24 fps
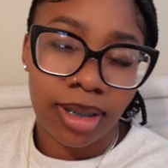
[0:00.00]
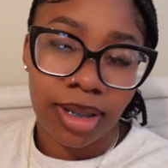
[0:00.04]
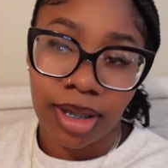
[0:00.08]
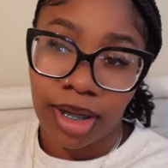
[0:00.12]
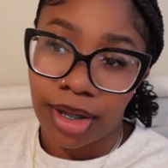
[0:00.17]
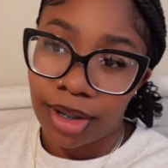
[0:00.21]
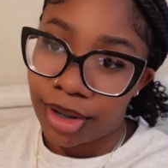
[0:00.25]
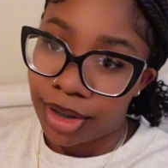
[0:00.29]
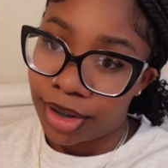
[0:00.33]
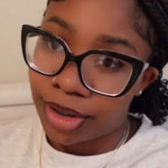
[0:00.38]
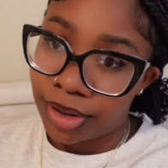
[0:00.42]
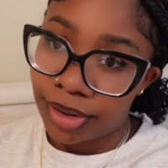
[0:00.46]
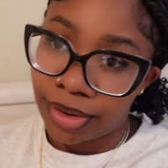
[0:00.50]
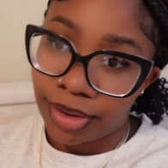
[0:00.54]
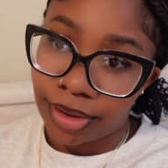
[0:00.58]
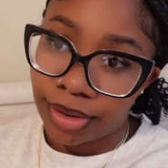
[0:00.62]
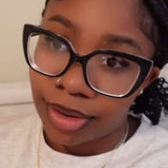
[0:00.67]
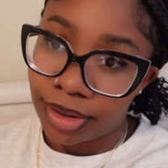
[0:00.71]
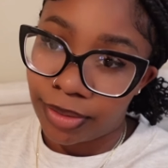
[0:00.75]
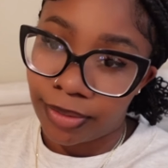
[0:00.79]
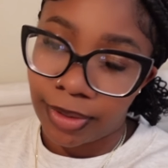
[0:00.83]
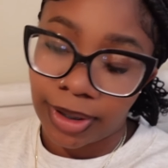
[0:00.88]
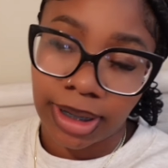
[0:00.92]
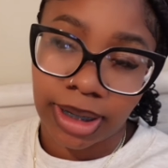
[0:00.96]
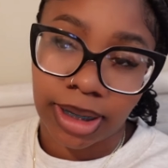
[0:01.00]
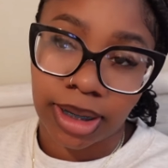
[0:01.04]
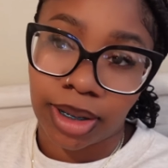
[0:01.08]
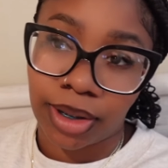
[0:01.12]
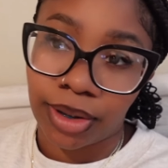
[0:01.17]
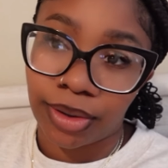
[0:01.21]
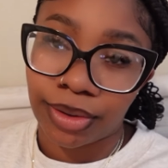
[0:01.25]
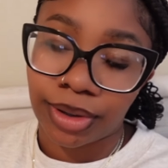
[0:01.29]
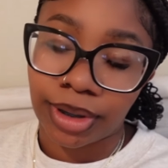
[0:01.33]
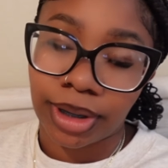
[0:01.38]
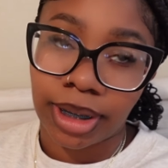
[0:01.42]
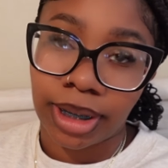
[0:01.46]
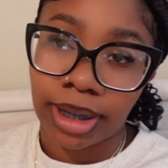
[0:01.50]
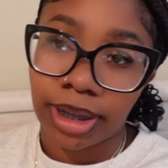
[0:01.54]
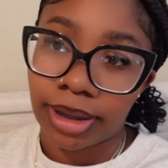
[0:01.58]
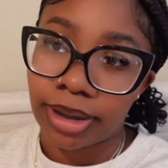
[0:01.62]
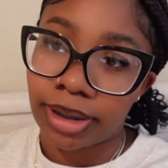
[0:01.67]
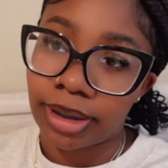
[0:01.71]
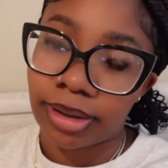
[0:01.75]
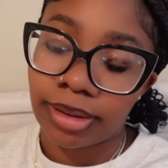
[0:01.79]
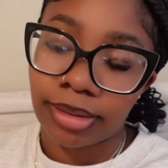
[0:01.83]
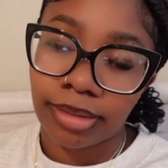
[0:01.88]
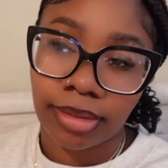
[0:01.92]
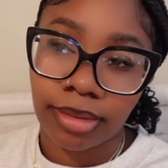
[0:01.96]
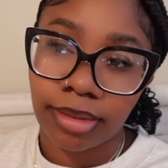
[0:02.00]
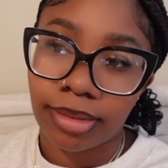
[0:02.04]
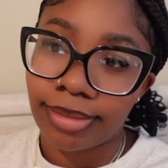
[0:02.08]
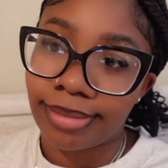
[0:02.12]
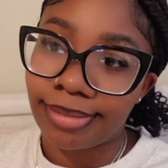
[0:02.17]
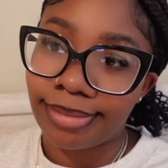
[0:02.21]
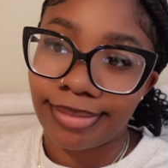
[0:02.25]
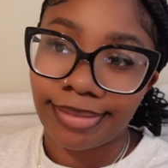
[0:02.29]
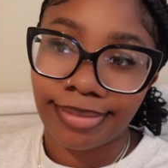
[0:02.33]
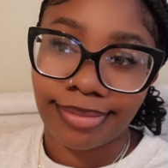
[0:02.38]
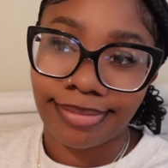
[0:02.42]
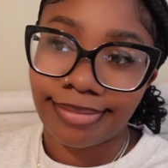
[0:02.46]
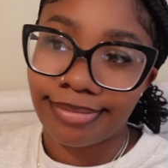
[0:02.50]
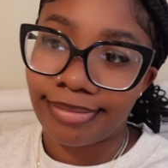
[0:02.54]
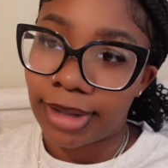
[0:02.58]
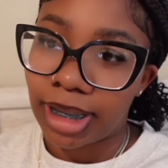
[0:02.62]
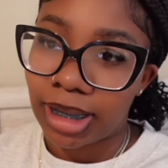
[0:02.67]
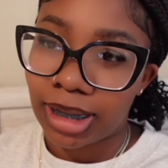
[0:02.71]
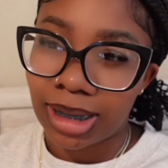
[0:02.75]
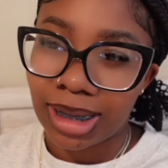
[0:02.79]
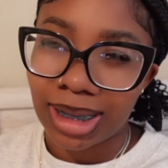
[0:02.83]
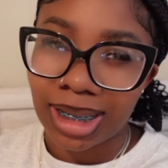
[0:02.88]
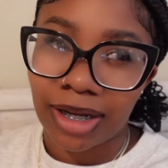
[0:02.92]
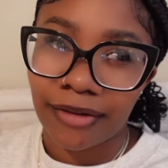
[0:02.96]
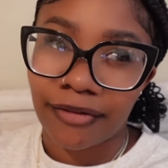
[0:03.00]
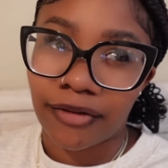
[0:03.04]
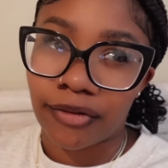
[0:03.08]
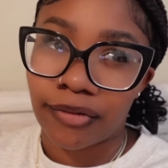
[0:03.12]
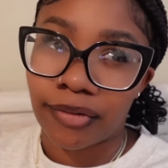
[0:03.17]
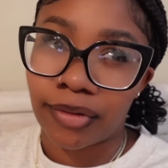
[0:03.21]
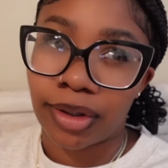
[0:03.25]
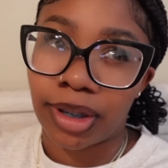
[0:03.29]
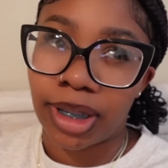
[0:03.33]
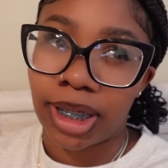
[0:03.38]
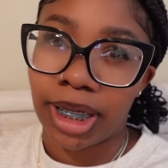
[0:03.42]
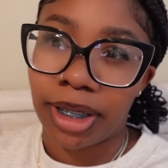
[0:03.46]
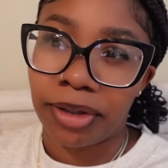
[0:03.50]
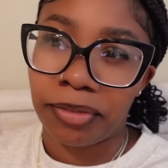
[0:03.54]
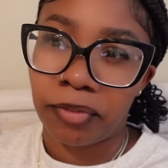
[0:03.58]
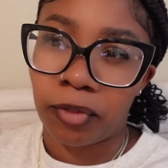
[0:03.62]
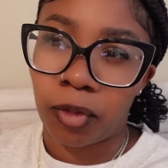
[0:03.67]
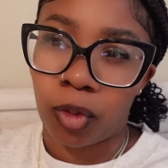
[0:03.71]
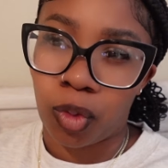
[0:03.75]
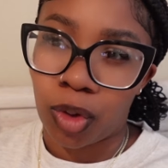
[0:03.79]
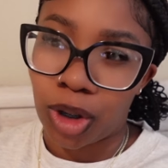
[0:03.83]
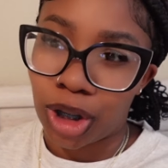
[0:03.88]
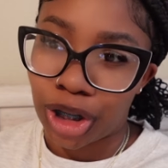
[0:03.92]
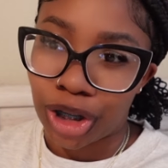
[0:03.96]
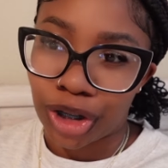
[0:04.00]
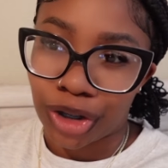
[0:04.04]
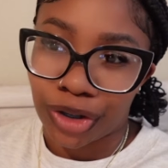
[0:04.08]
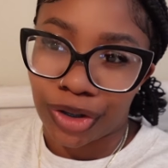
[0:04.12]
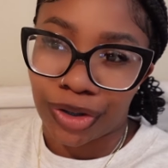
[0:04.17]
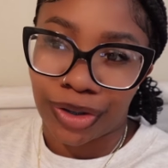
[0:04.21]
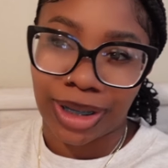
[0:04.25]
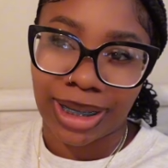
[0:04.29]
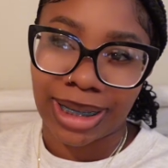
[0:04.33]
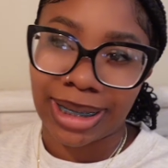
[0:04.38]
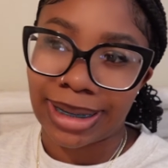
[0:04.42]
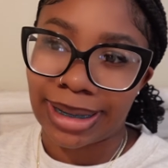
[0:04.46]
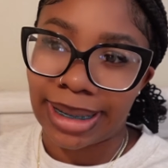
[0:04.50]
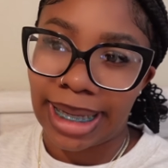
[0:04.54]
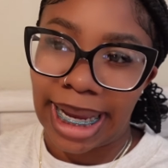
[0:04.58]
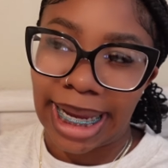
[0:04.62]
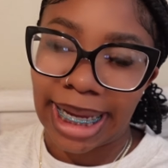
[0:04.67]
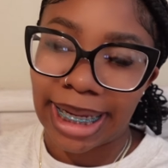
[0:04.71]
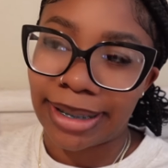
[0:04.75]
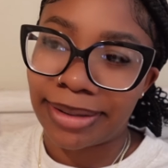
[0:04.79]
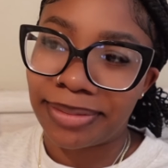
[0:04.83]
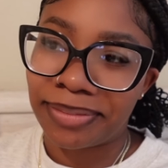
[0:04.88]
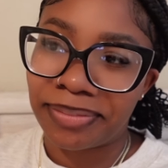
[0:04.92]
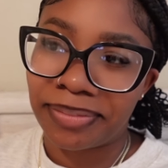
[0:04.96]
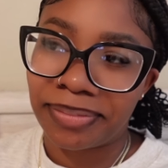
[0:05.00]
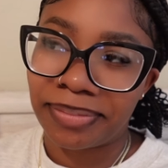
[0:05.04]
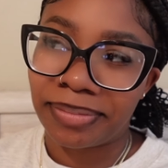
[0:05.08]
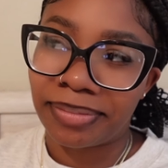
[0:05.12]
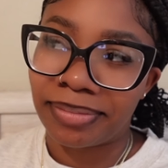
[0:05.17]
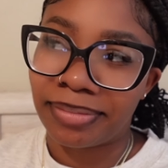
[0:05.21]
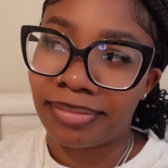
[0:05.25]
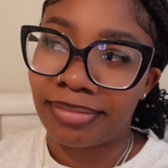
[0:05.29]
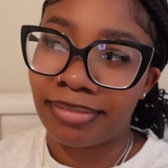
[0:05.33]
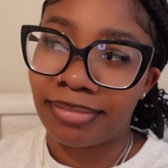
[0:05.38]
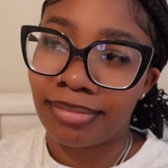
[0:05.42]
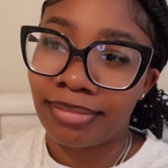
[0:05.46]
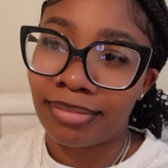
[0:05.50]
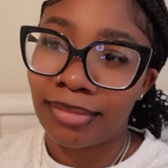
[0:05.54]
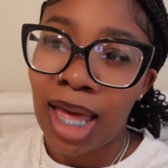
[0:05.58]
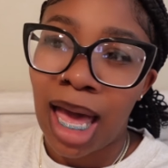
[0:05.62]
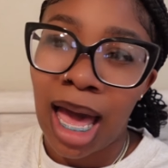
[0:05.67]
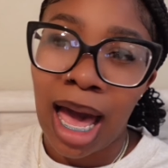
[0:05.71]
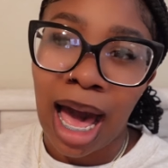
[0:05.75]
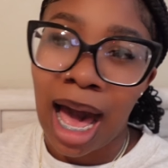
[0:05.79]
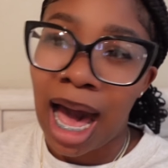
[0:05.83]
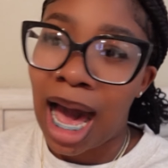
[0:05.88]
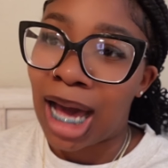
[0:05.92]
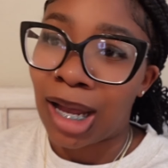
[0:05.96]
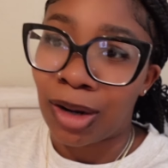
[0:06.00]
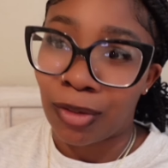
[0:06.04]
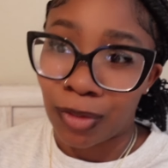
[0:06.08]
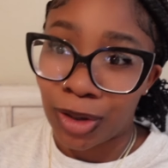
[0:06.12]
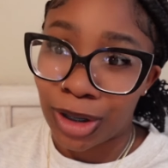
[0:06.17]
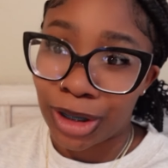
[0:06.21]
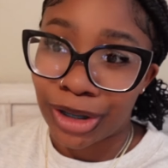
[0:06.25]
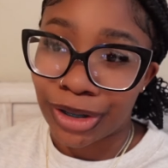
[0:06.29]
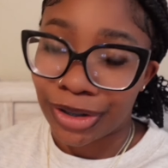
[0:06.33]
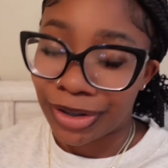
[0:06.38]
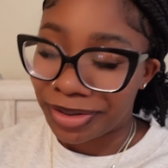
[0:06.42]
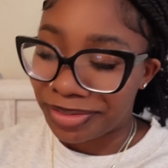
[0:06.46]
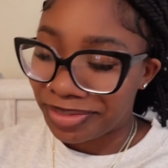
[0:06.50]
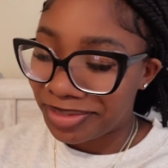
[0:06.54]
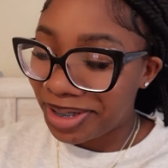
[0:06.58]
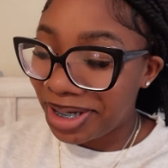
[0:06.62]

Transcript: Y'all know on the West Coast it's never really winter. It's like hot winter.